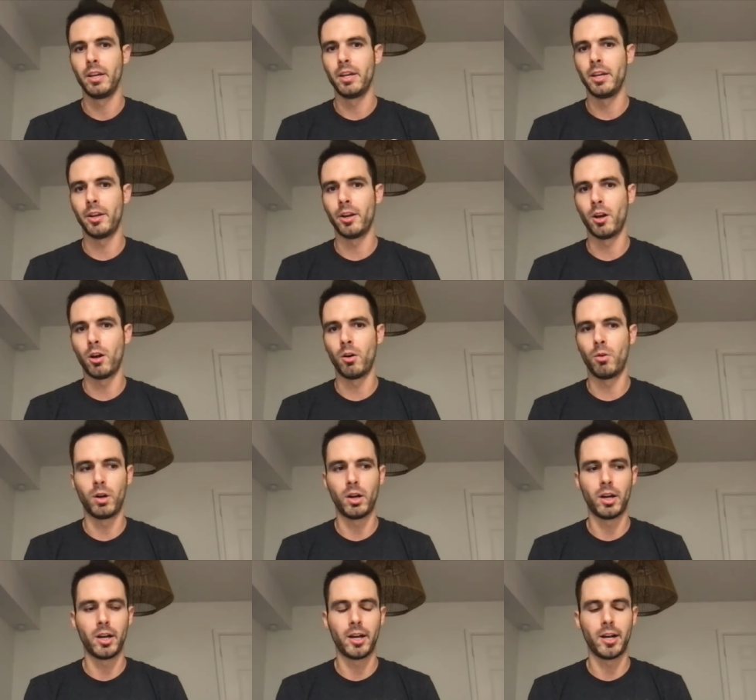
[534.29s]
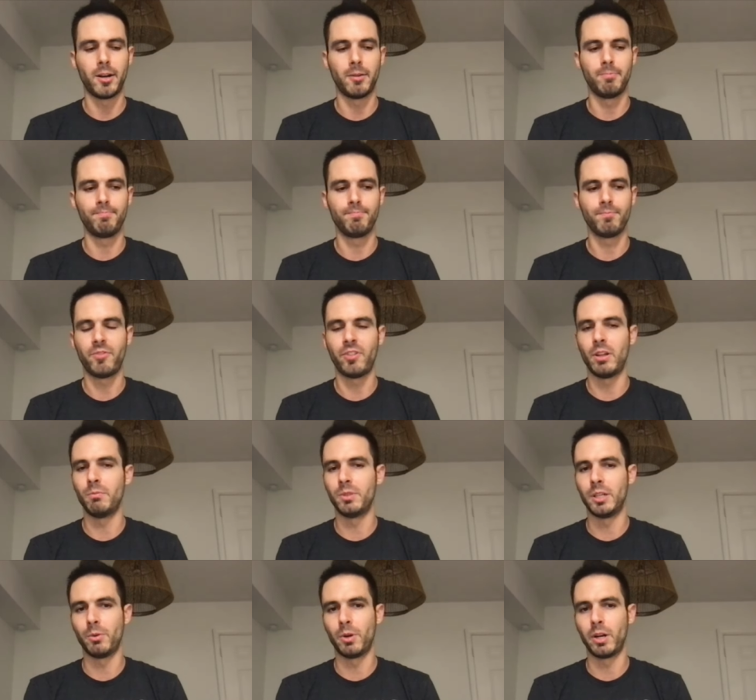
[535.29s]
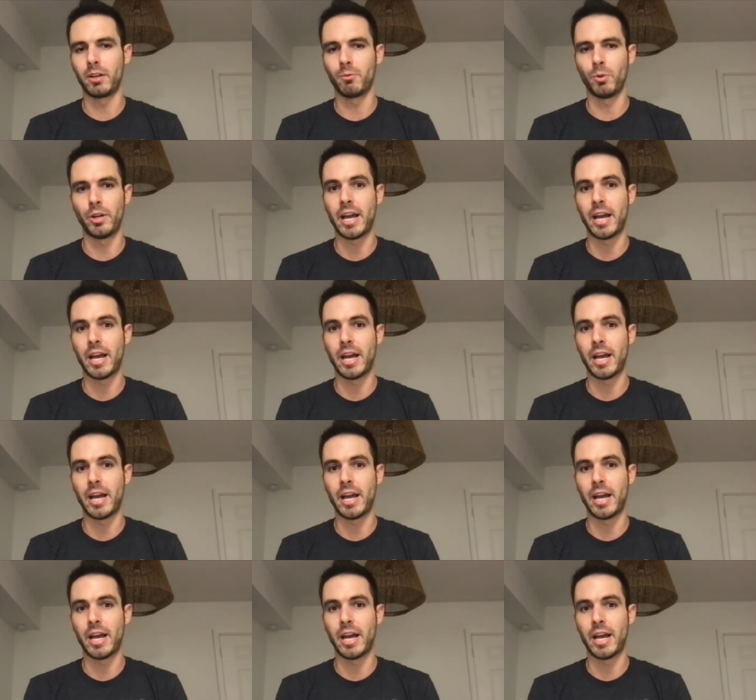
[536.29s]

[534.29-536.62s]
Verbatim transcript: you know uh, flimsy when it, when mm-hmm.